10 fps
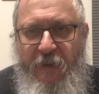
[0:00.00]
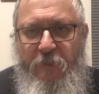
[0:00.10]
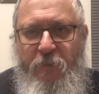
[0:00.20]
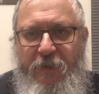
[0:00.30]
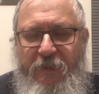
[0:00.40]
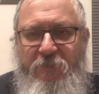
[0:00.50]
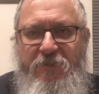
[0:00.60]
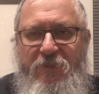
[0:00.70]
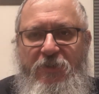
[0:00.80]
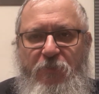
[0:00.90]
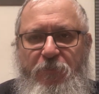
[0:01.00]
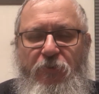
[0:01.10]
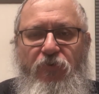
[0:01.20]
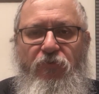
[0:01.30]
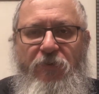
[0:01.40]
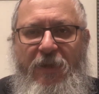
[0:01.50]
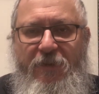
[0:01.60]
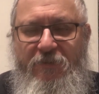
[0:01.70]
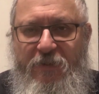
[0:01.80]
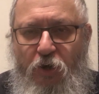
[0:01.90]
that when it comes to the spiritual
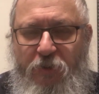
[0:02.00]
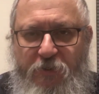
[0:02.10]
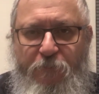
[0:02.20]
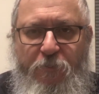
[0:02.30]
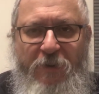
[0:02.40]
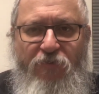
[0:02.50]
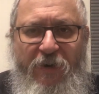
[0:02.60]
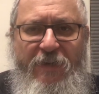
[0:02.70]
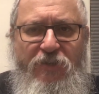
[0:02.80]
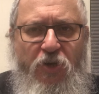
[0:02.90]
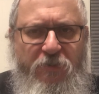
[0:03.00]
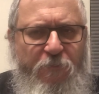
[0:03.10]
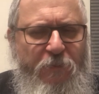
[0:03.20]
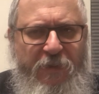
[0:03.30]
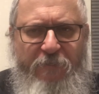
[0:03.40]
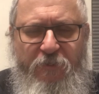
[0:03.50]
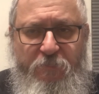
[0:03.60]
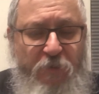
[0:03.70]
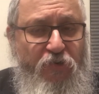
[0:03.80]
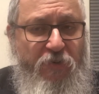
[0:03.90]
reality, there are different madregas, there are different levels.
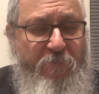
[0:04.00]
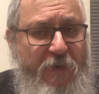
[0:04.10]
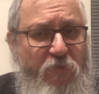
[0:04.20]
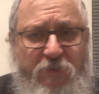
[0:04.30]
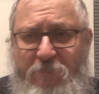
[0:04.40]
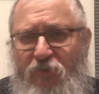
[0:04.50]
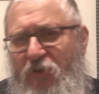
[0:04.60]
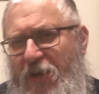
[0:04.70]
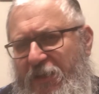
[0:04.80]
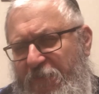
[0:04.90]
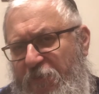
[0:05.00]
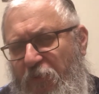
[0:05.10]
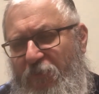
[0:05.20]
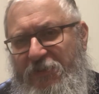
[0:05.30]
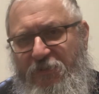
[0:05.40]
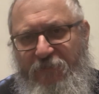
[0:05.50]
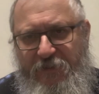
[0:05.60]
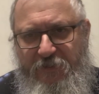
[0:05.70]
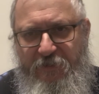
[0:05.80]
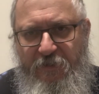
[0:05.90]
Moshe Rabbeinu is a much higher level than the rest of
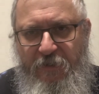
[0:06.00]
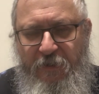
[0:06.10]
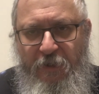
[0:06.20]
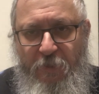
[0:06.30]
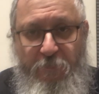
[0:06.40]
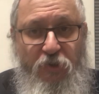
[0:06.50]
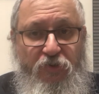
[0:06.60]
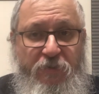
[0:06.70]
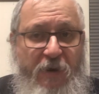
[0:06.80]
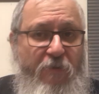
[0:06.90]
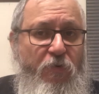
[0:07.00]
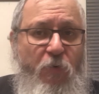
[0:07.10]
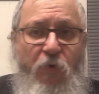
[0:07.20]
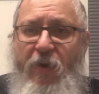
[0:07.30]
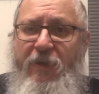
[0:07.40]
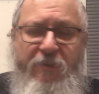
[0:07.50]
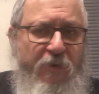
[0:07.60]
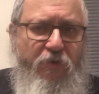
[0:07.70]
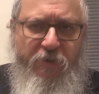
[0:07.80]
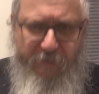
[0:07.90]
us. Moshe and Aaron were greater than
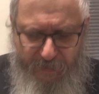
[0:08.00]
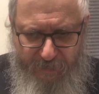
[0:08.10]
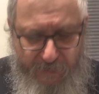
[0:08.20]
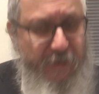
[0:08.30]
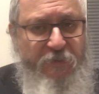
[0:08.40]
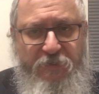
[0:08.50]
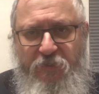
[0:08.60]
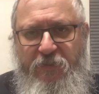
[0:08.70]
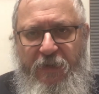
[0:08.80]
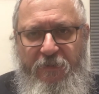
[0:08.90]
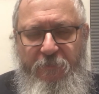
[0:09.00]
Korach. He understood that.